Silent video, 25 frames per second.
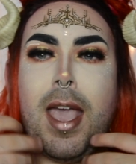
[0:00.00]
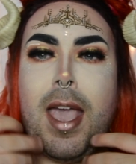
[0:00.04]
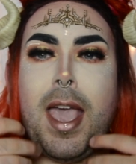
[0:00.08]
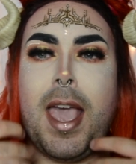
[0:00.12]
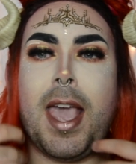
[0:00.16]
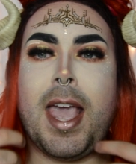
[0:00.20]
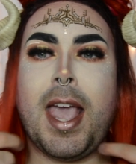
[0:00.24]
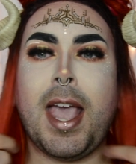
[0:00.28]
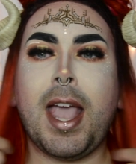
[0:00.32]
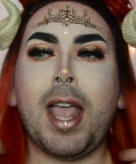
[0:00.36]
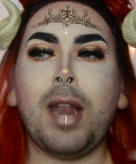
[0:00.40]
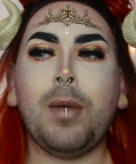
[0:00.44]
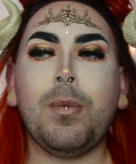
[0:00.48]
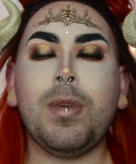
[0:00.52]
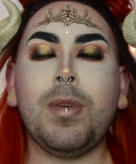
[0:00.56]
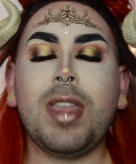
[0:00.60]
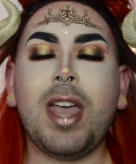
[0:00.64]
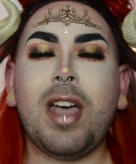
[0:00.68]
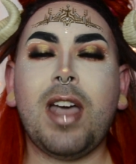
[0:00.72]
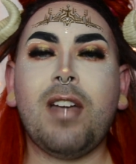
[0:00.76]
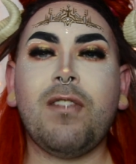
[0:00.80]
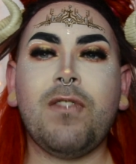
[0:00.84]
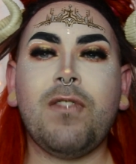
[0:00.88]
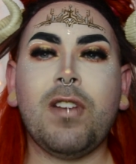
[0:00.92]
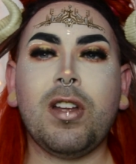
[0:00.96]
And
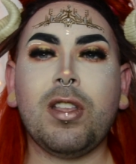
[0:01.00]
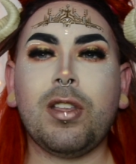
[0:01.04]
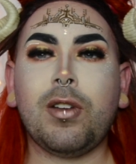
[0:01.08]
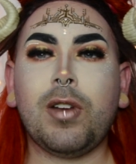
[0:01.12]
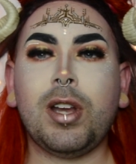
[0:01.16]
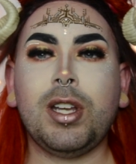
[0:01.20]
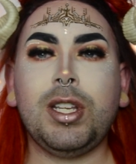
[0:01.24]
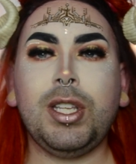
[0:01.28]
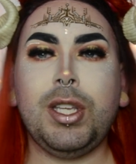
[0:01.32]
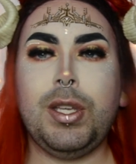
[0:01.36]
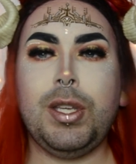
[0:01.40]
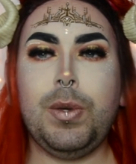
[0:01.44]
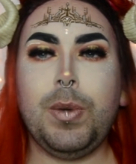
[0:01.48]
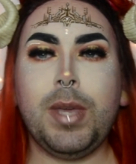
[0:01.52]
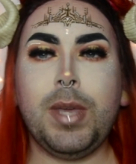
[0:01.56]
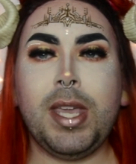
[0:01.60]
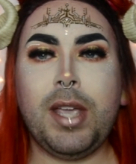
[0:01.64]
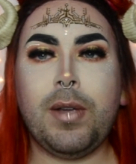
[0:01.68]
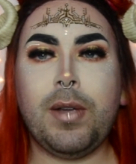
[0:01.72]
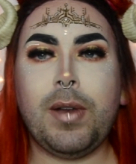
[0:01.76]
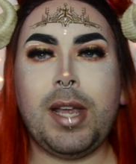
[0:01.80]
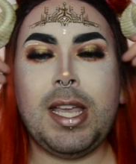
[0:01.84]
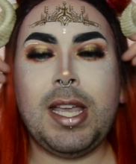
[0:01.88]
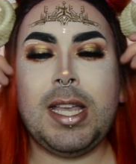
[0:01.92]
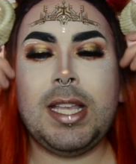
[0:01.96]
without further ado,
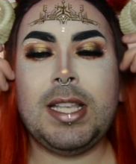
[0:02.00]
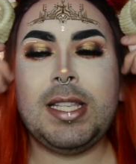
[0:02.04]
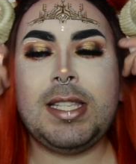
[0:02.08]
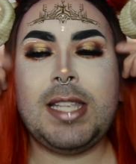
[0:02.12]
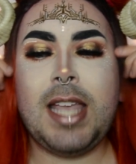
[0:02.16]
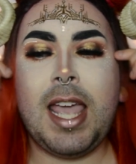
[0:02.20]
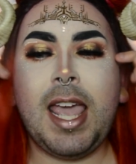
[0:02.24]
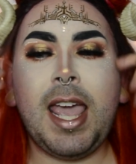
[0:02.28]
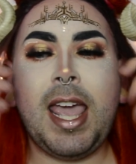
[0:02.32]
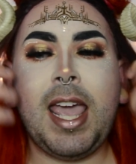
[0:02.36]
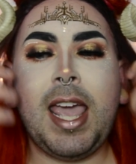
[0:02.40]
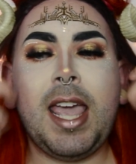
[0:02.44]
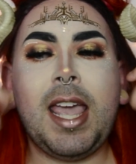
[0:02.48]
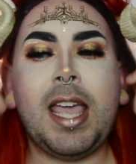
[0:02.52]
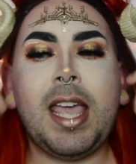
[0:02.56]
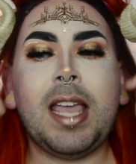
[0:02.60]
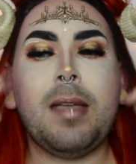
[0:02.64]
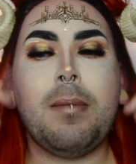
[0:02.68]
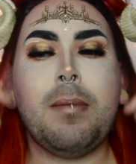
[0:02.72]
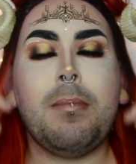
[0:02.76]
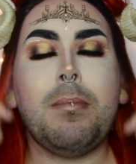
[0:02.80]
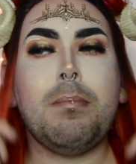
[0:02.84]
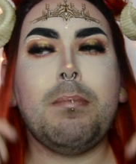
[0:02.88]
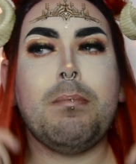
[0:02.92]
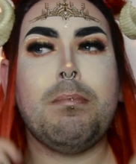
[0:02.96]
here is a
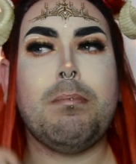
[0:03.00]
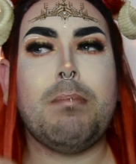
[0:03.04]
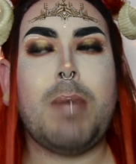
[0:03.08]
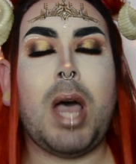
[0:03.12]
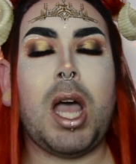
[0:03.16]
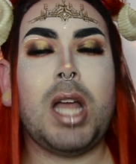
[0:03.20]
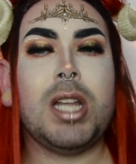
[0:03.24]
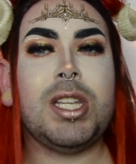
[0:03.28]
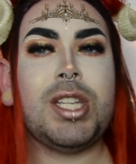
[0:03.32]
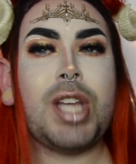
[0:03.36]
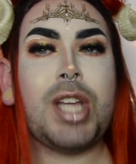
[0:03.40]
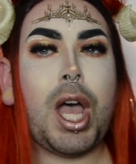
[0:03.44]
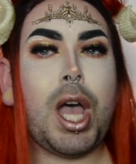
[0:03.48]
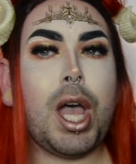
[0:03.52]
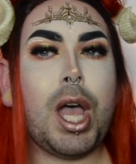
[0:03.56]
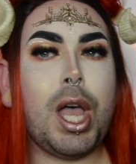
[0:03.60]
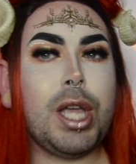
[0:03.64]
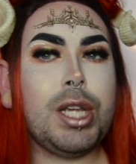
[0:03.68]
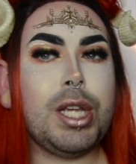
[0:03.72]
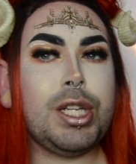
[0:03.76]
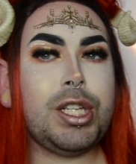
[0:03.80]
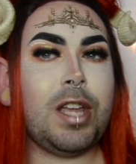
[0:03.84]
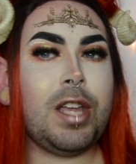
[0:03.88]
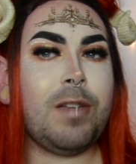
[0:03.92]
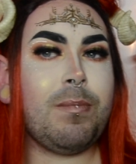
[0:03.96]

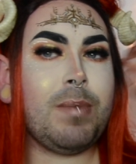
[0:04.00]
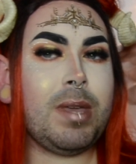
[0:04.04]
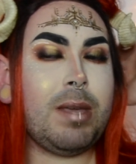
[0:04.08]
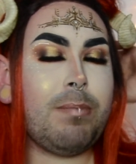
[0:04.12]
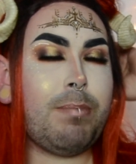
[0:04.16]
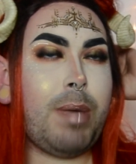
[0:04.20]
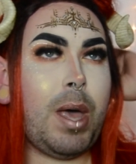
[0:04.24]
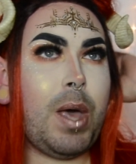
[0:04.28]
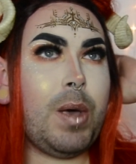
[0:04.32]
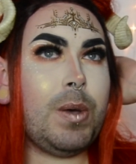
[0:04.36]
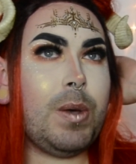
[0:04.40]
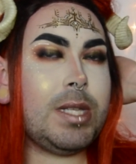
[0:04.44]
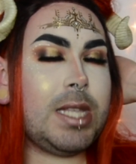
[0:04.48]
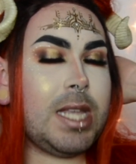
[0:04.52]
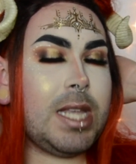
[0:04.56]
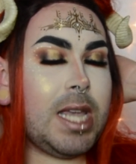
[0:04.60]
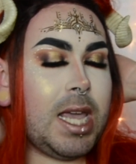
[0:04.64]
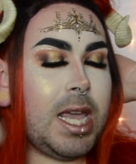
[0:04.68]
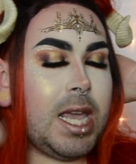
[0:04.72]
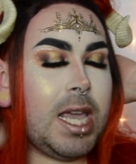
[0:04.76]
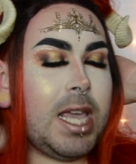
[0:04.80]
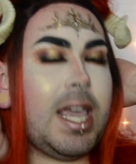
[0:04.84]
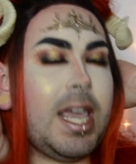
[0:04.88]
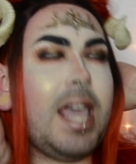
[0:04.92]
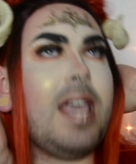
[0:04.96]
montage of me
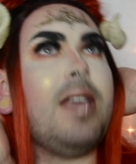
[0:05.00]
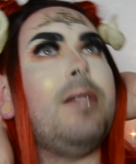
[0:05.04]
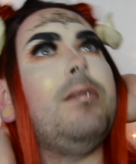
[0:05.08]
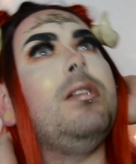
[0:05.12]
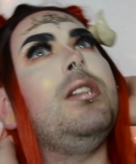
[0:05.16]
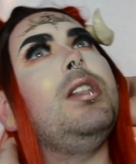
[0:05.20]
posing and